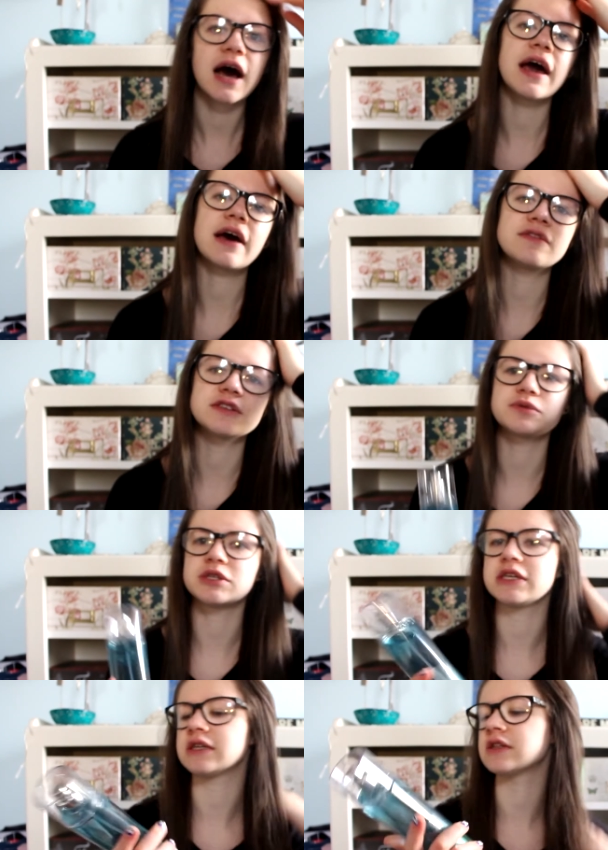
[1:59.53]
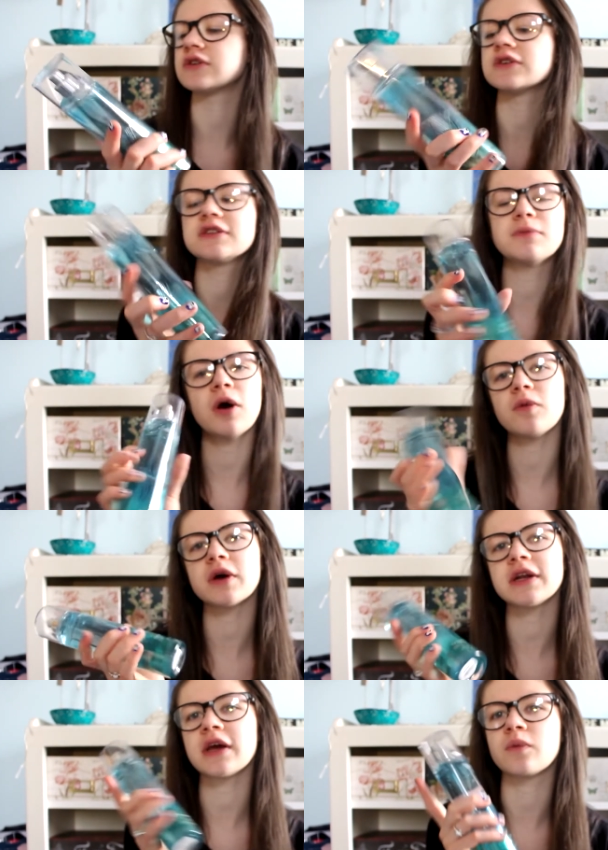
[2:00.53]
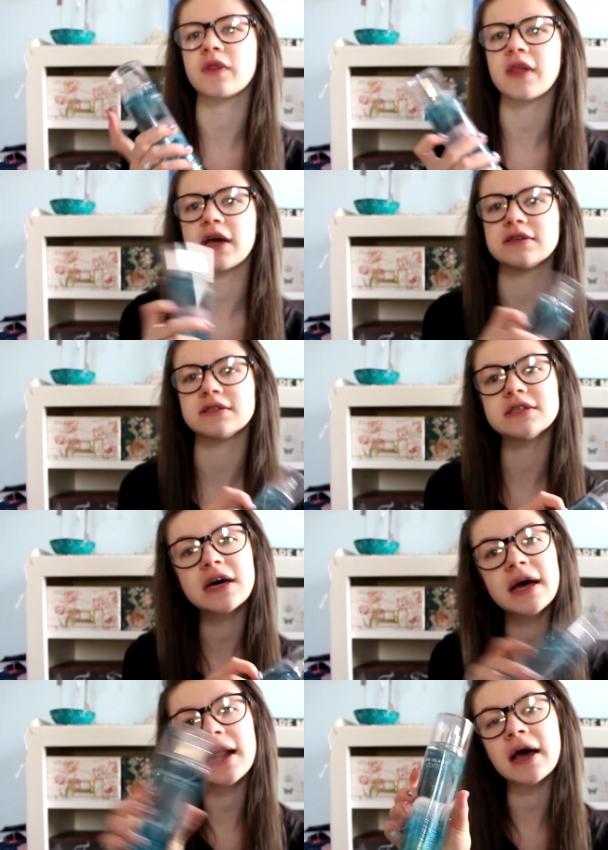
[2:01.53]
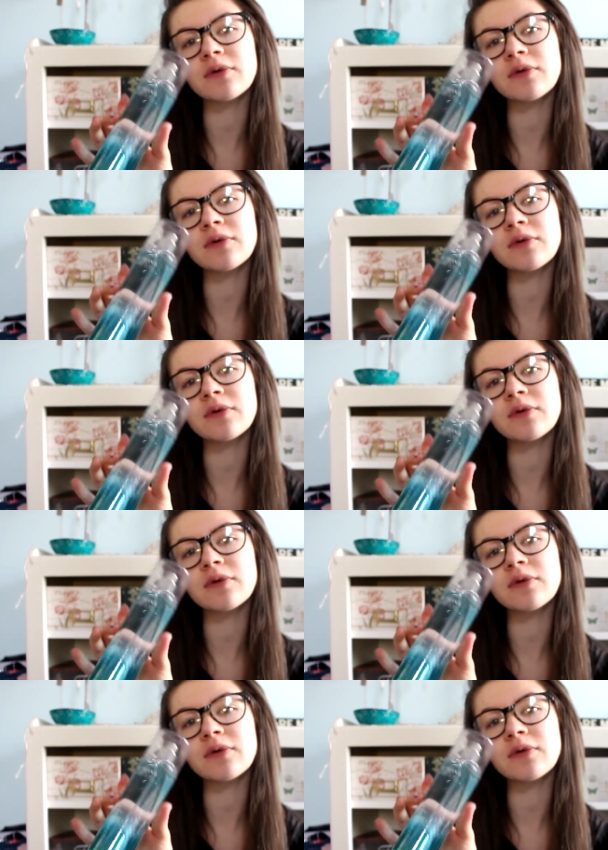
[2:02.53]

I have this one in a little small one and when that is done I